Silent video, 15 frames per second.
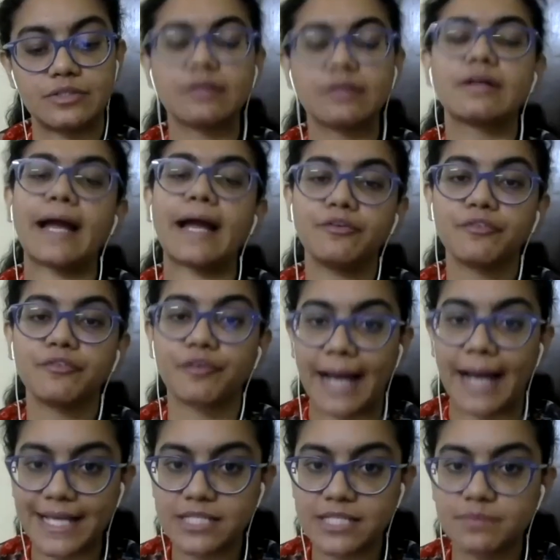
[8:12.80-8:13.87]
kind of
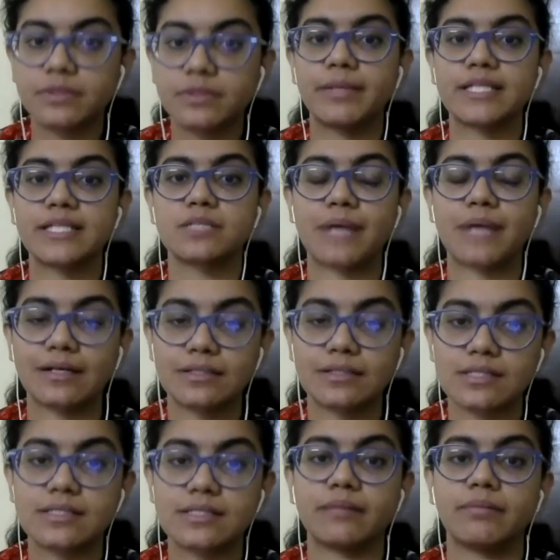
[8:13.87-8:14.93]
grasp the best
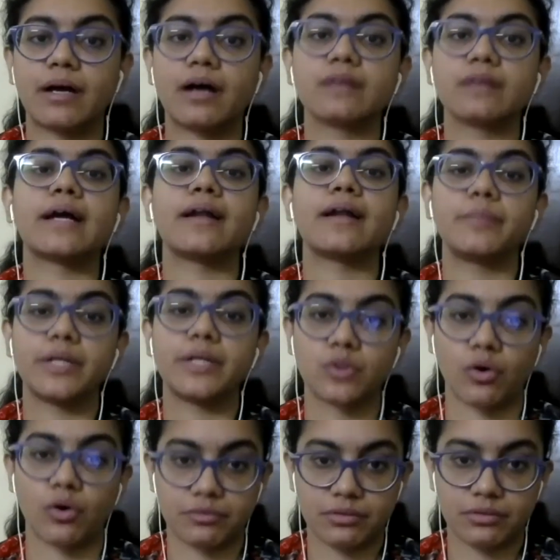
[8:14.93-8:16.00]
practices that are being
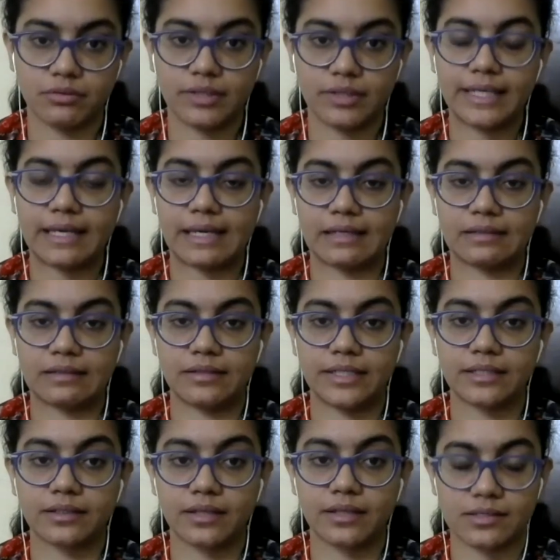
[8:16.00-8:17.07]
taught in
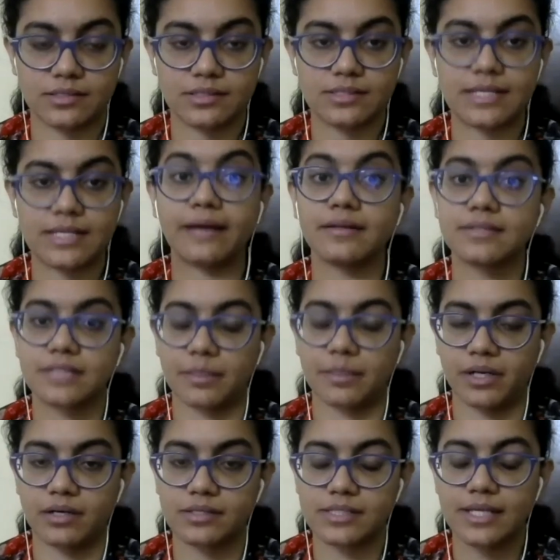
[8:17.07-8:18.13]
classes and in
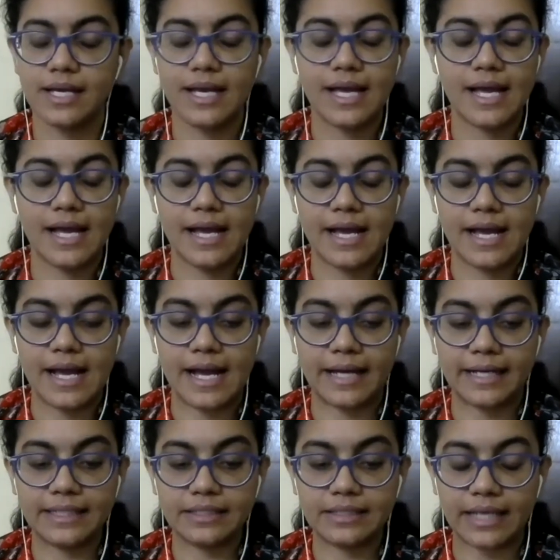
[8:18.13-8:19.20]
seminars. And
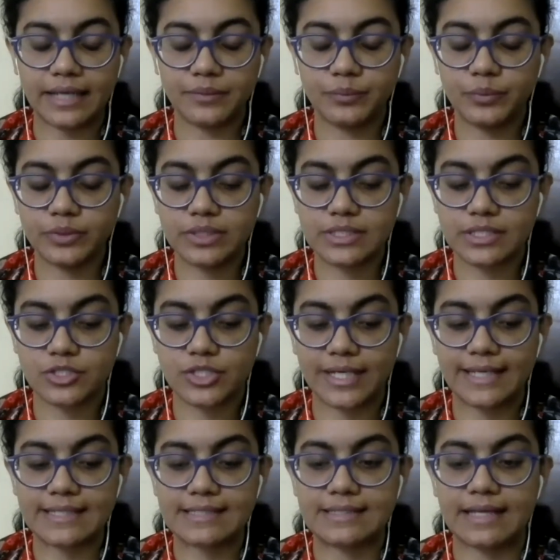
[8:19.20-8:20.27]
I would
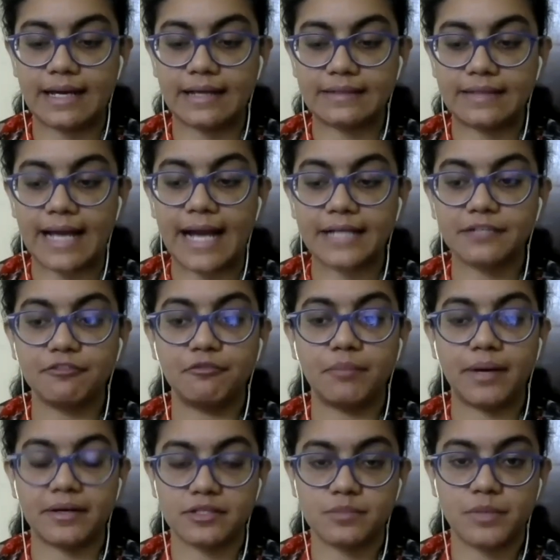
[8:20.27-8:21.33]
suggest that active
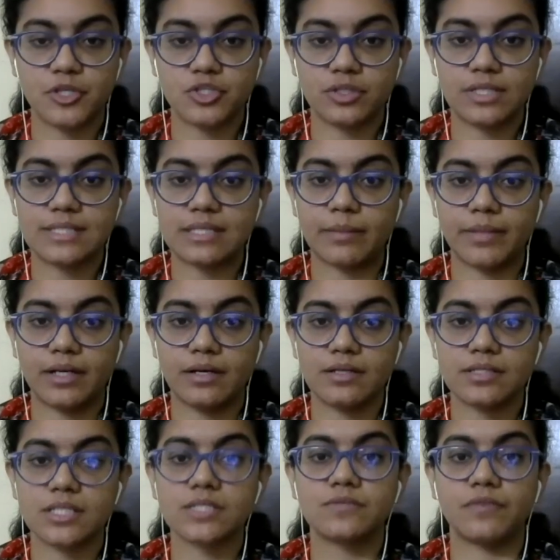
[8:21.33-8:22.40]
participation in seminars
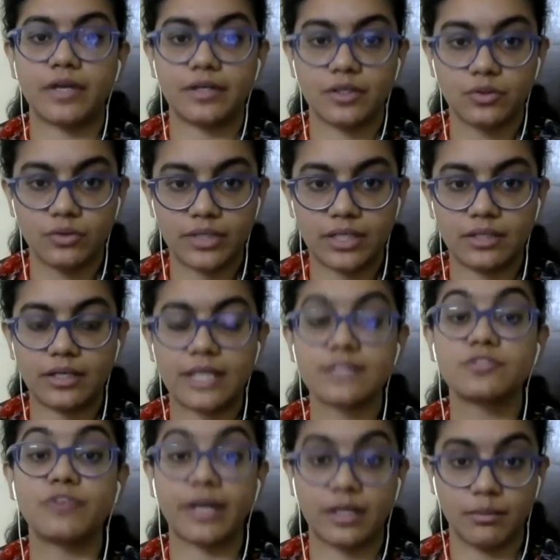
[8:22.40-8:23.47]
is very good and
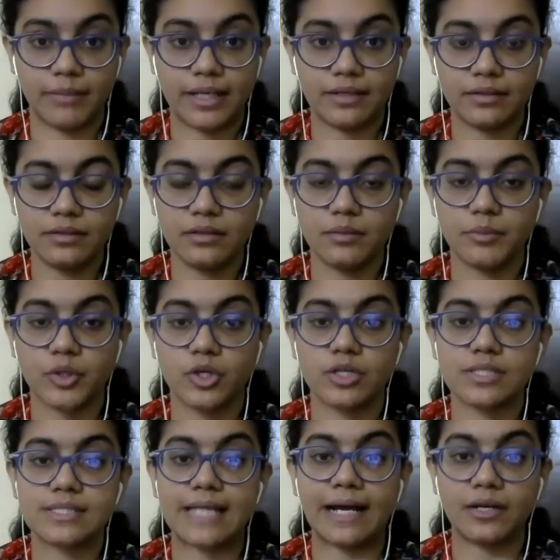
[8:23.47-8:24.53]
is recommended,
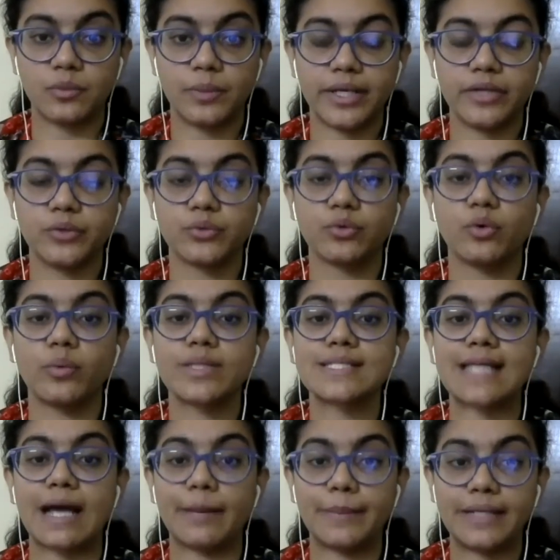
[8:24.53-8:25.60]
because that way you know what's
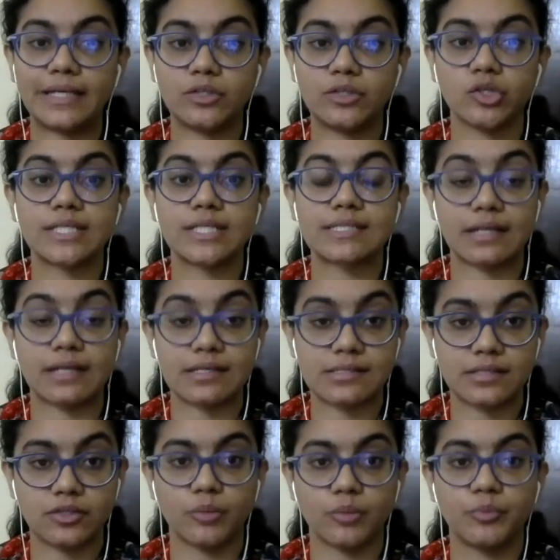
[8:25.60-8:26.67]
happening, you're
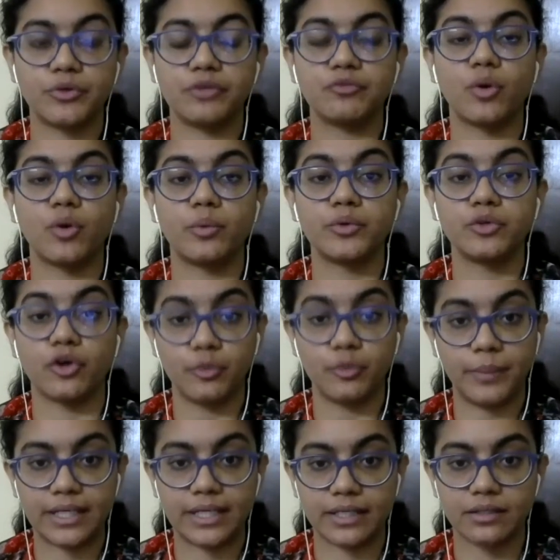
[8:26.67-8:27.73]
discussing, you're putting forward your
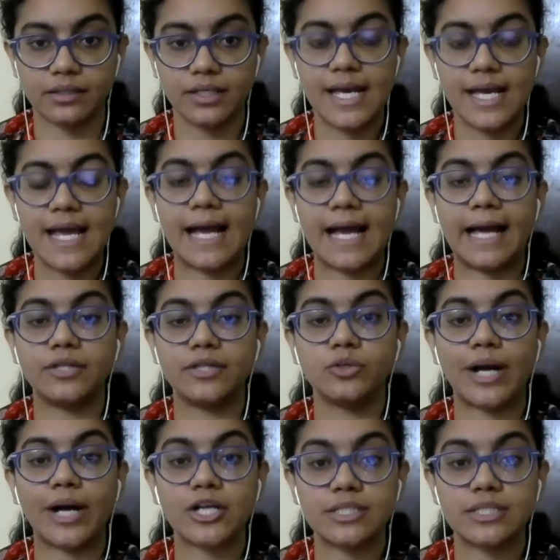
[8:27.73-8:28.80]
opinion, and you
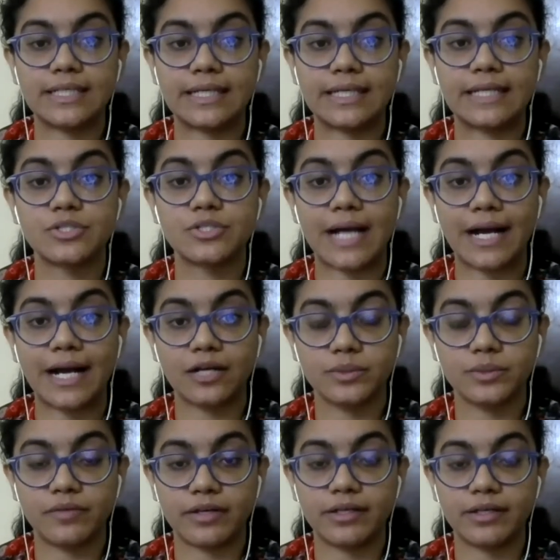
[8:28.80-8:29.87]
actually interact with
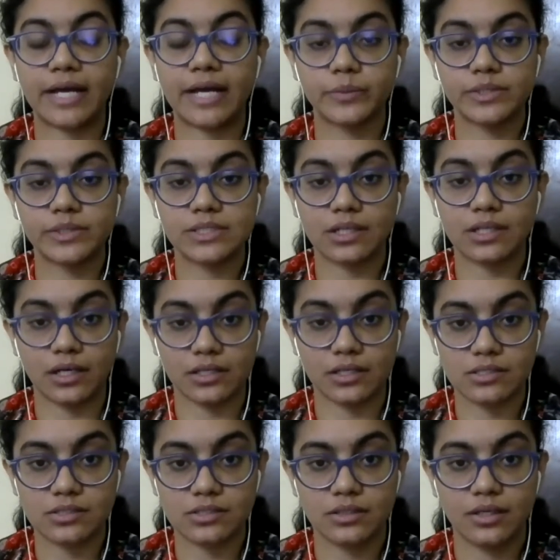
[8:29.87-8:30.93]
a very diverse
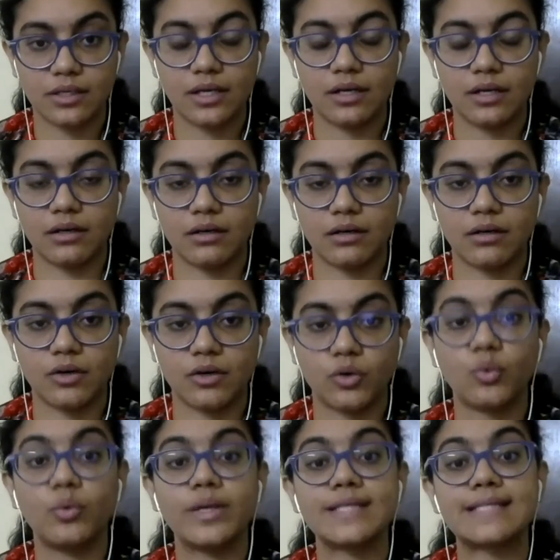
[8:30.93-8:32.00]
class
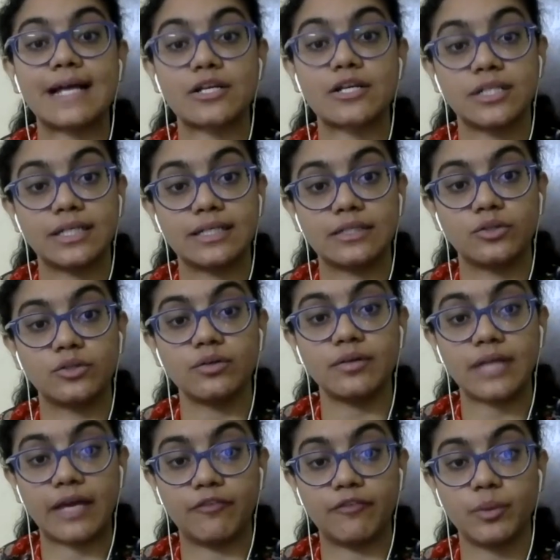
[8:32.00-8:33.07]
who is actually,
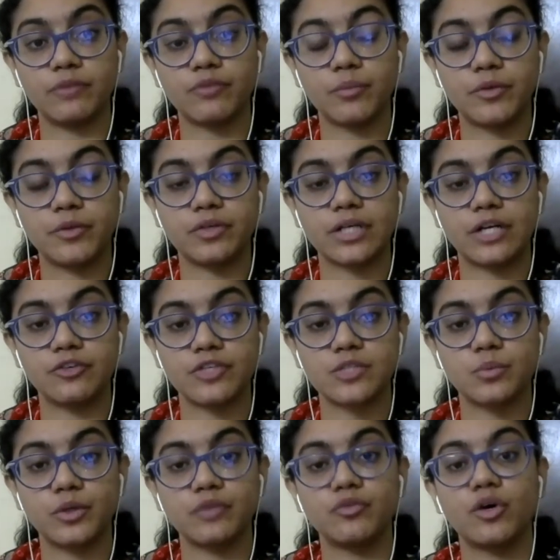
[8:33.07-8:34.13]
everyone from different countries
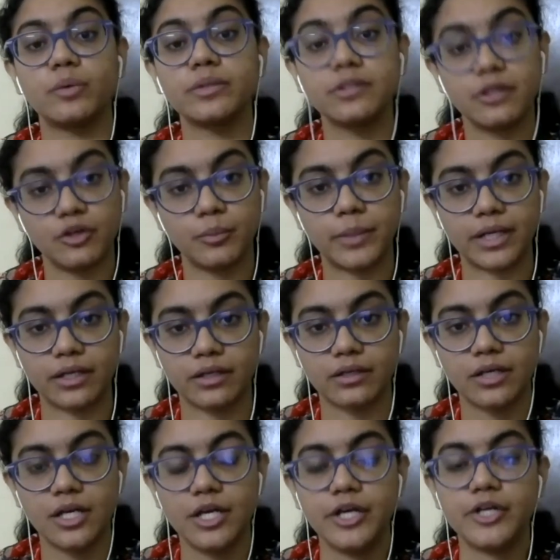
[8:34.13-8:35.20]
putting forward their opinion.
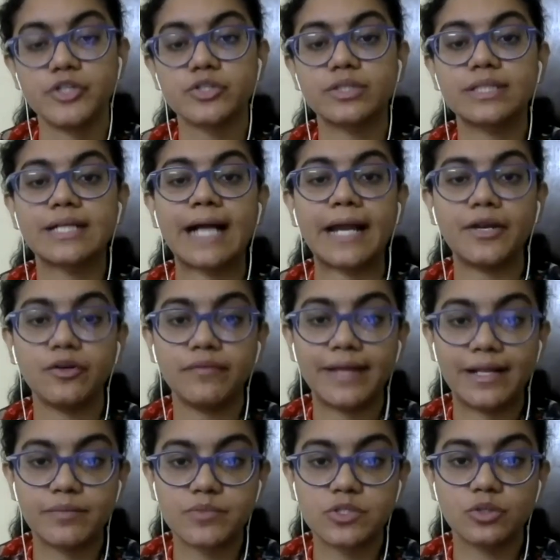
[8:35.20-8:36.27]
So it kind of
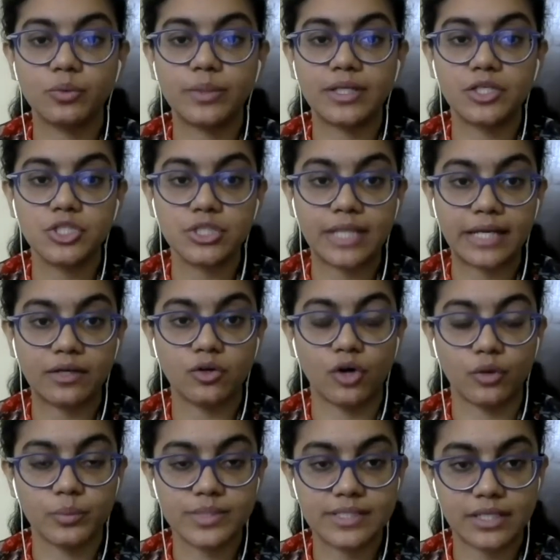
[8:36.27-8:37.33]
helps you initiate a
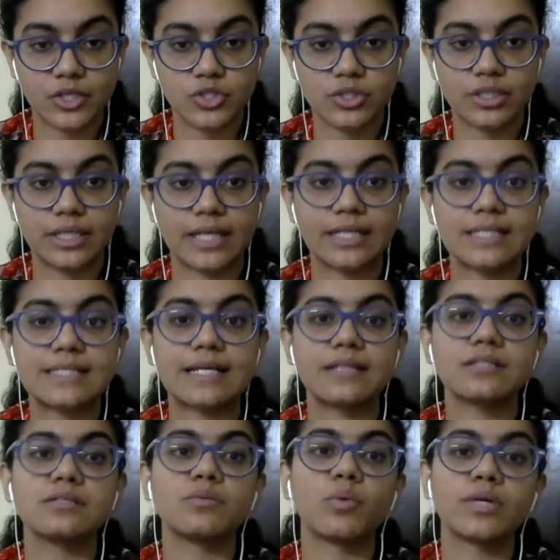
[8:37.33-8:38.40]
conversation and
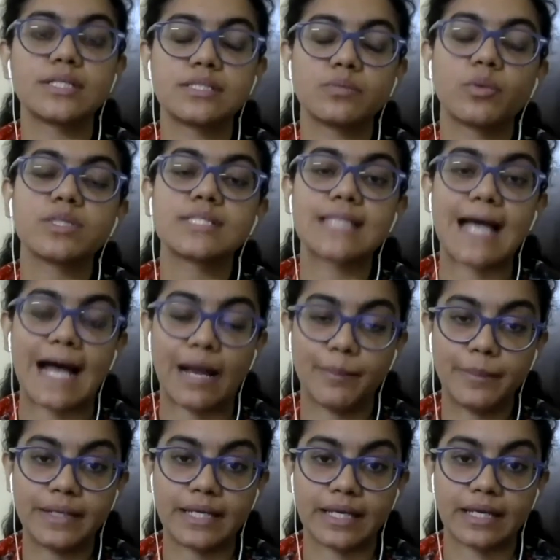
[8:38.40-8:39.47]
understand what's
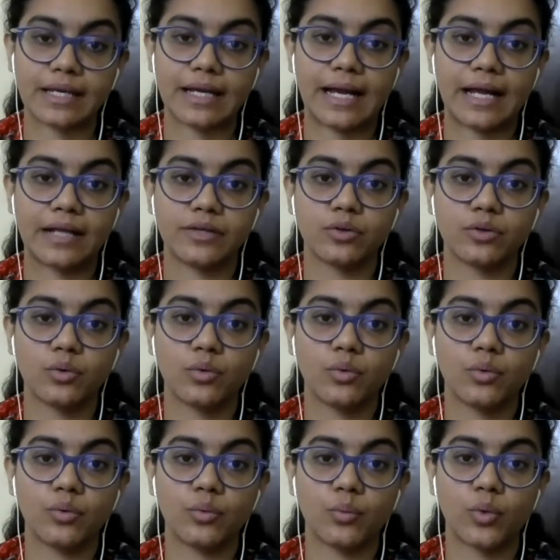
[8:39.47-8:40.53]
happening, and,
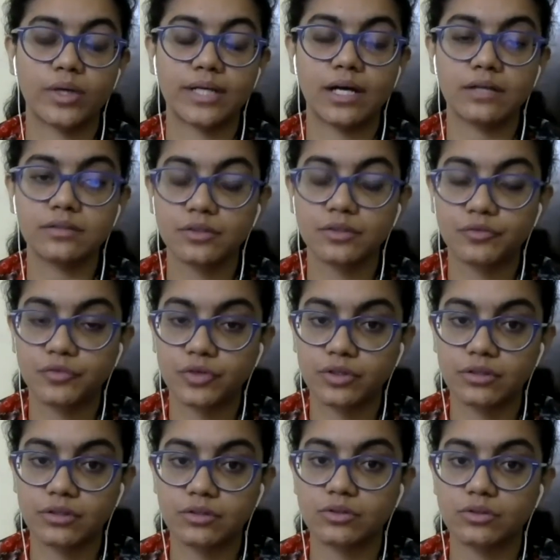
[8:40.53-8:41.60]
what are the
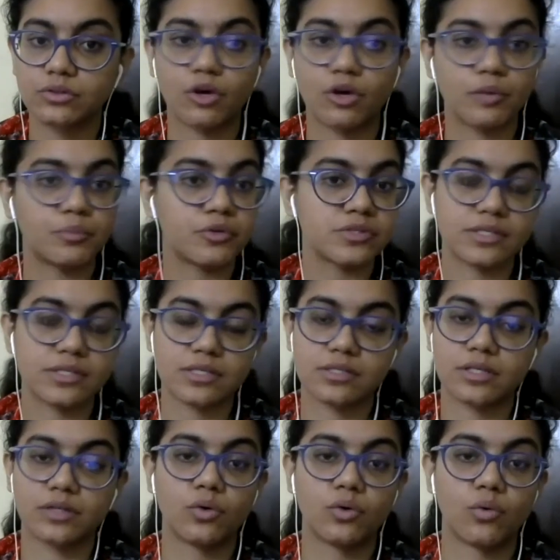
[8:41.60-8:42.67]
different thought processes
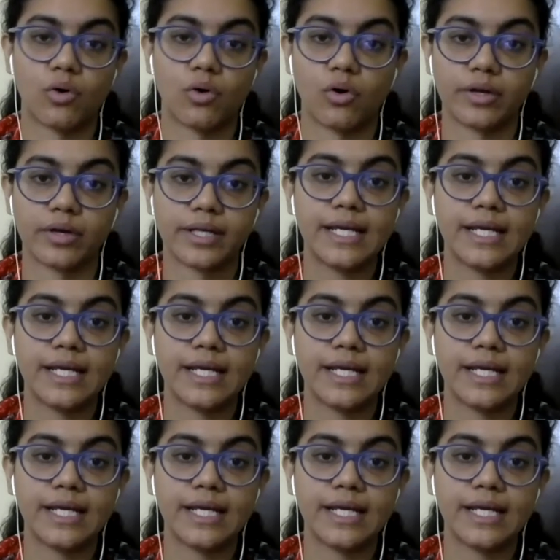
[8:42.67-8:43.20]
that go on